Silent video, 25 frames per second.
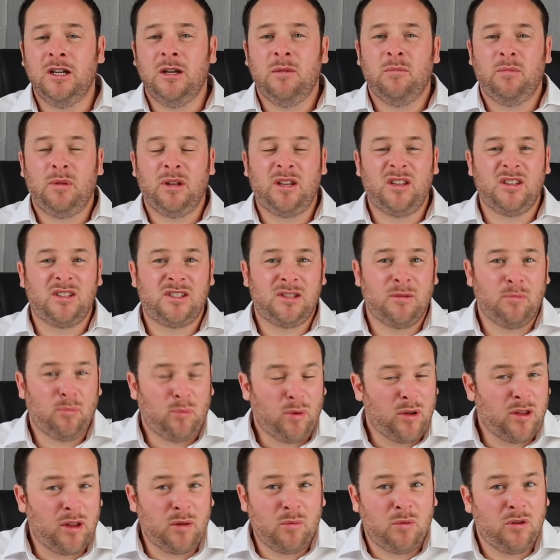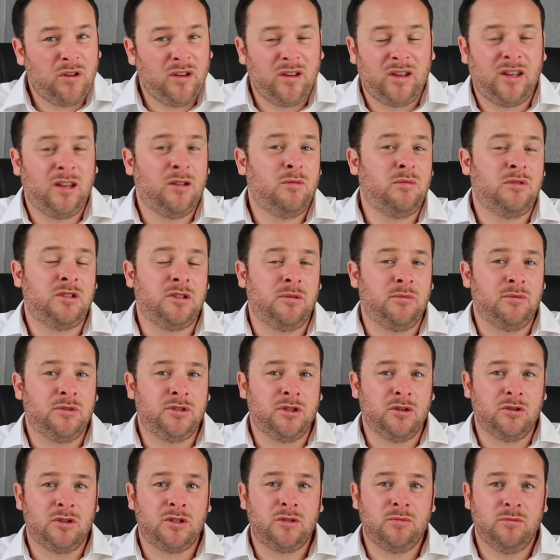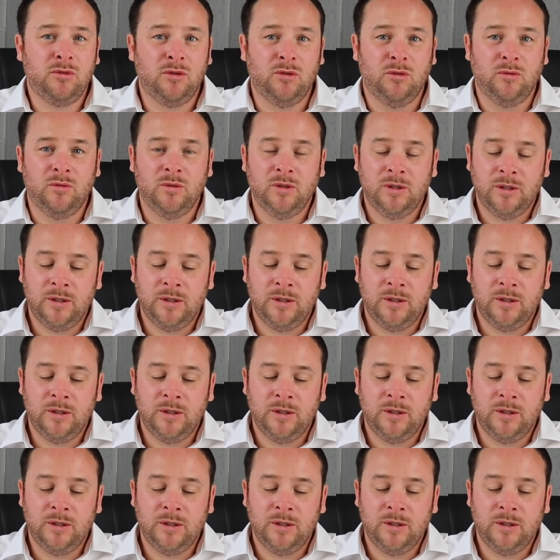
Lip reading: because simply they wouldn't deal with someone so small.